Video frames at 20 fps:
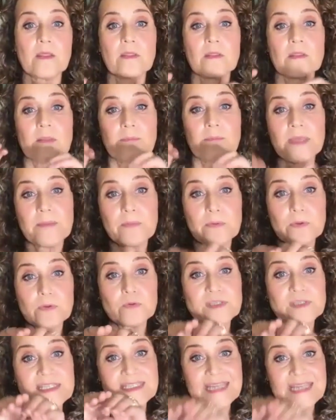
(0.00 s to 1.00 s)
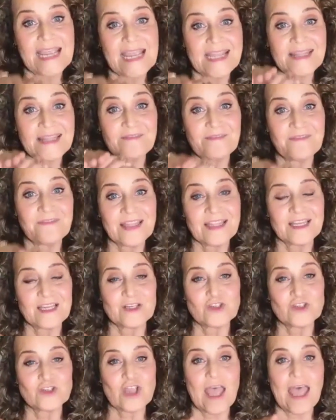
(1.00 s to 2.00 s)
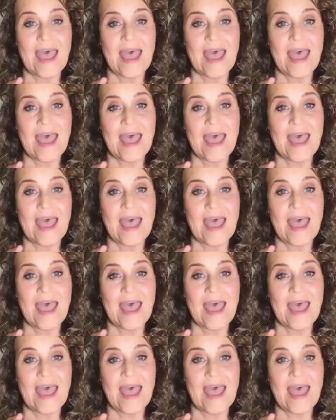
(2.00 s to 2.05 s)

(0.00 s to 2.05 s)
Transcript: the people who stay in the village